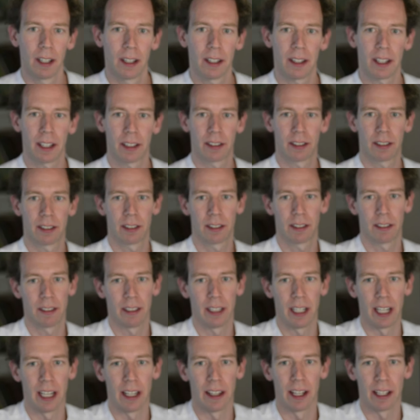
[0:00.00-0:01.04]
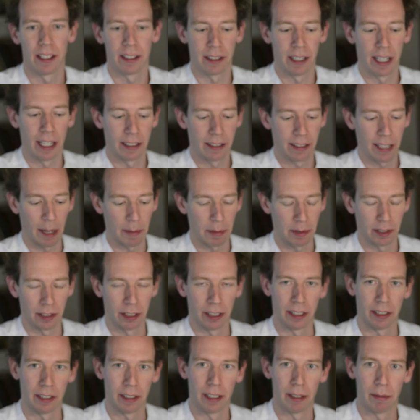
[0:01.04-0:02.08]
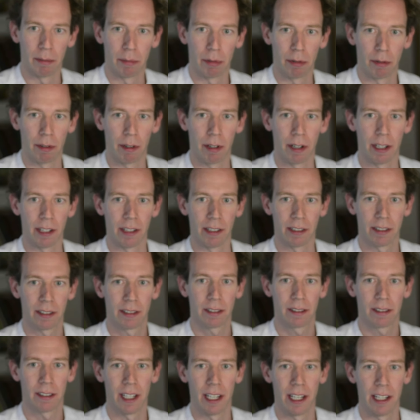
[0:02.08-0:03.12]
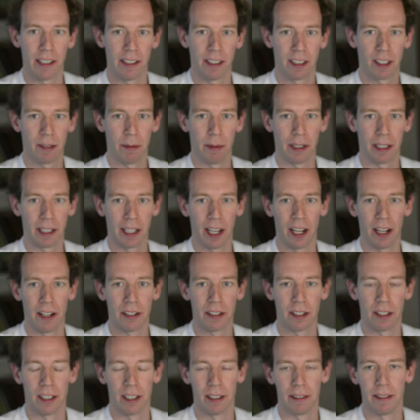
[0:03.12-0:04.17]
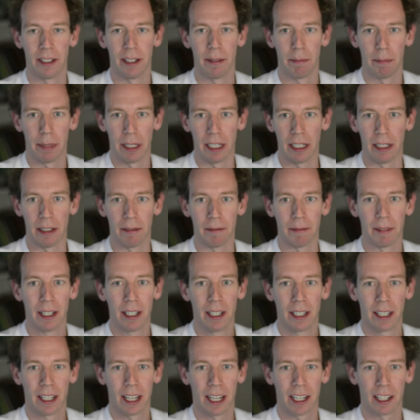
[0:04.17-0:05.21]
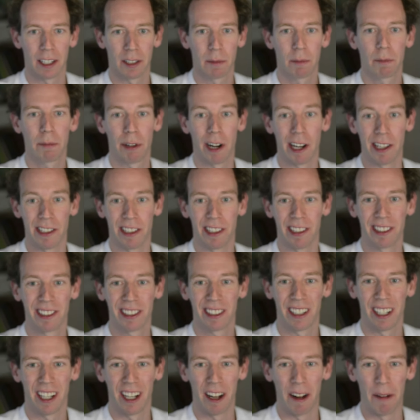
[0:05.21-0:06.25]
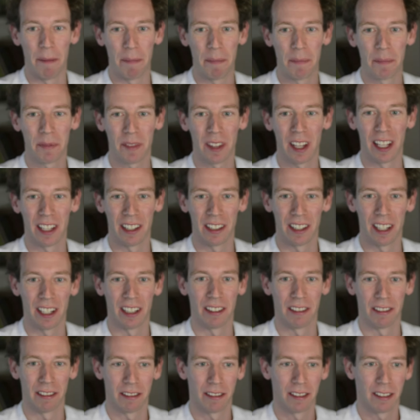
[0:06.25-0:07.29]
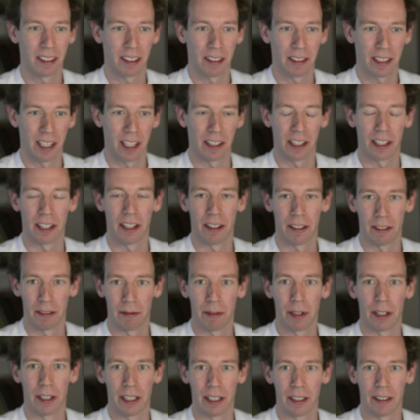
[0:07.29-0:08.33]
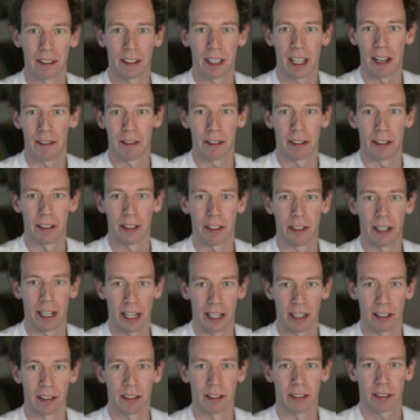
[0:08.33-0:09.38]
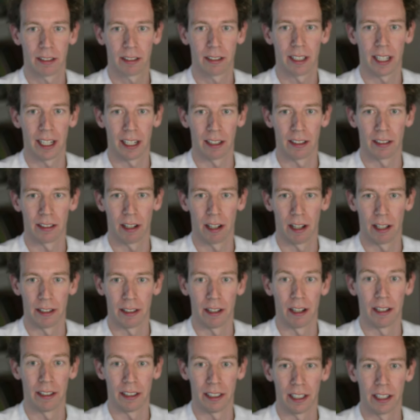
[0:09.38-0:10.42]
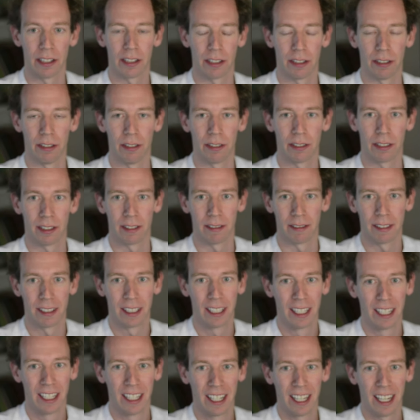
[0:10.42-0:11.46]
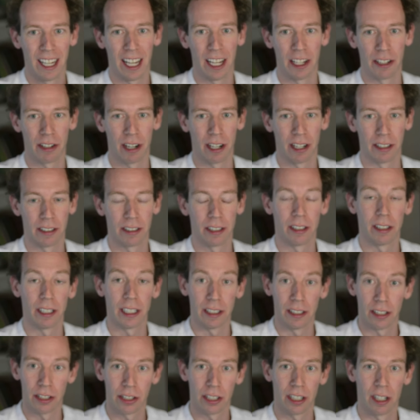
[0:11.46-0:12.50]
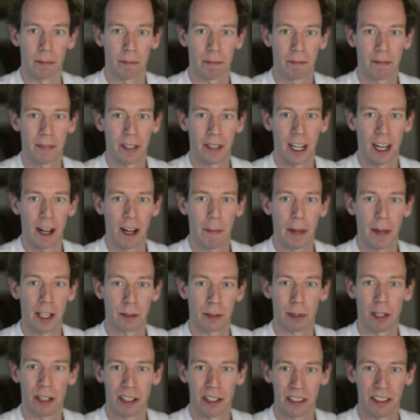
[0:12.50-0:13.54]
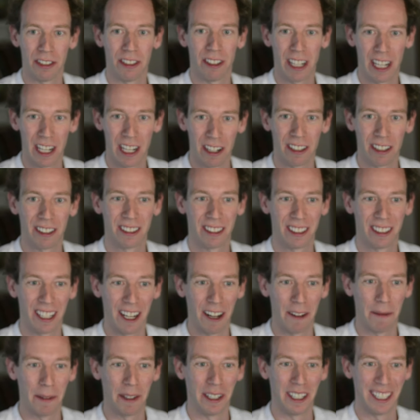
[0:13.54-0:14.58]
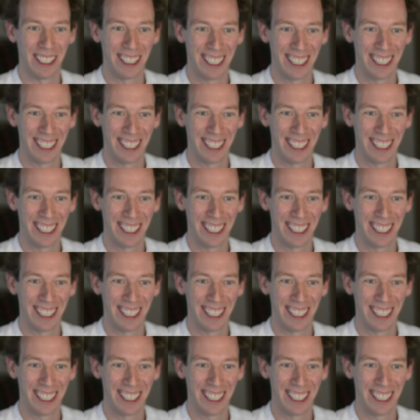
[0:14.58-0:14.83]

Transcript: That's, yeah, that, that's absolutely important is, is the communication and, and being, I guess, present. Um, yeah. And, and it sounds like you really have your, your hands, hands on, on the issues and, and trying to lead the ship um, as well as you know how. Um, and,